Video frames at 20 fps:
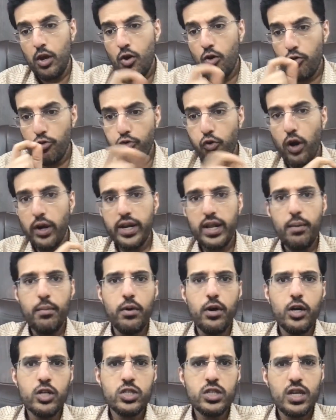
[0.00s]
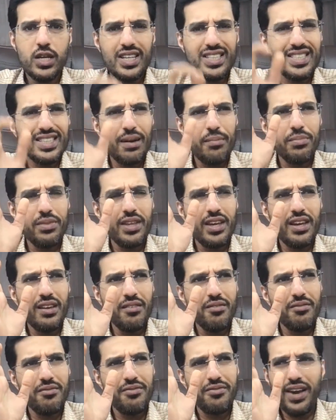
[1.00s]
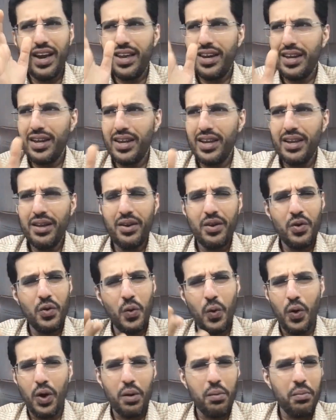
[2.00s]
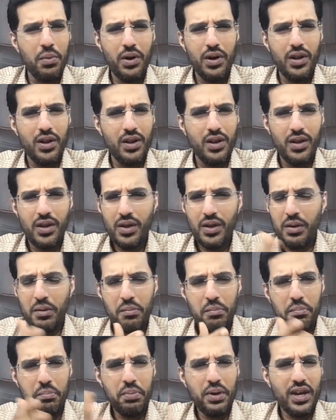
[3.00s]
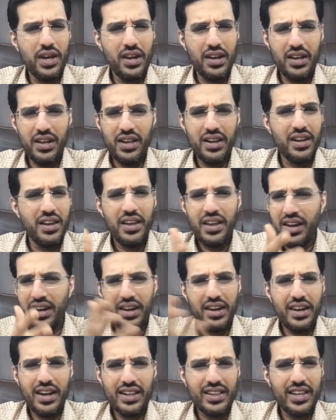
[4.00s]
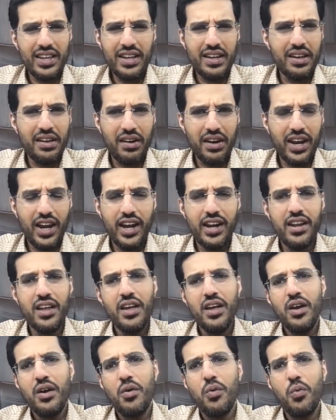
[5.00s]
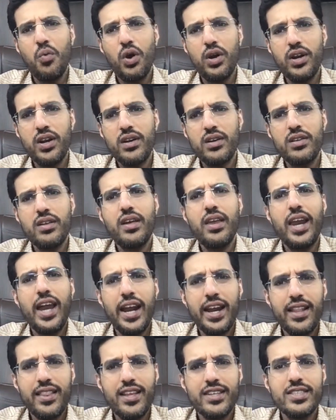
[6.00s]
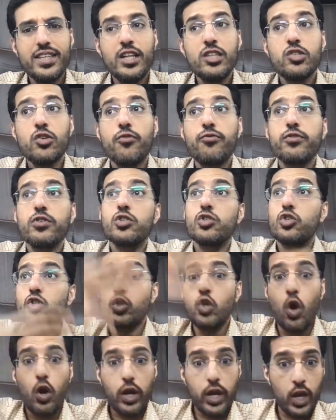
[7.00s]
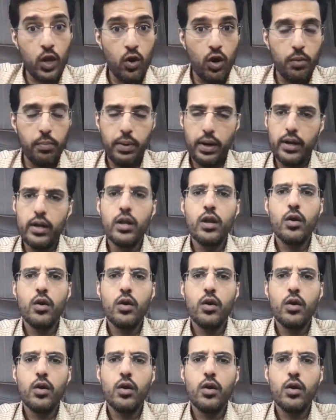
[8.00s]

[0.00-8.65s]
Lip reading: What emerged is something very normal, banal, nothing great. What is great in the sense of shocking or big.